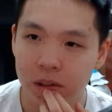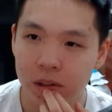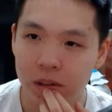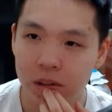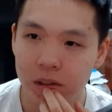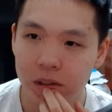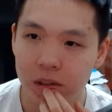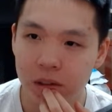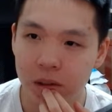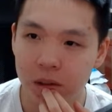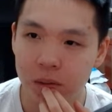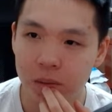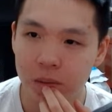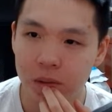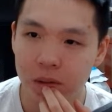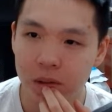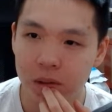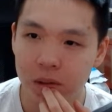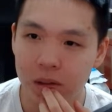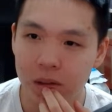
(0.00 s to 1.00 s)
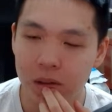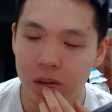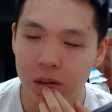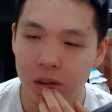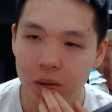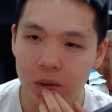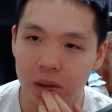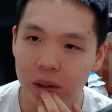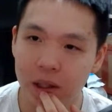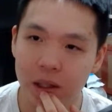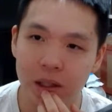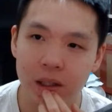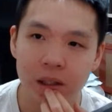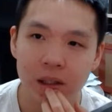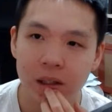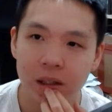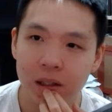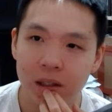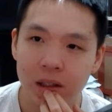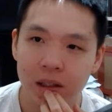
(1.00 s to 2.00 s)
Stalwart. Okay.
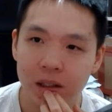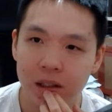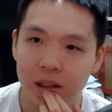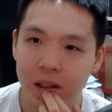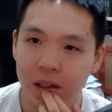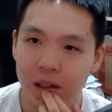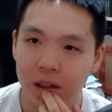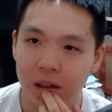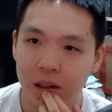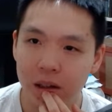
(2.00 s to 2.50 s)
That.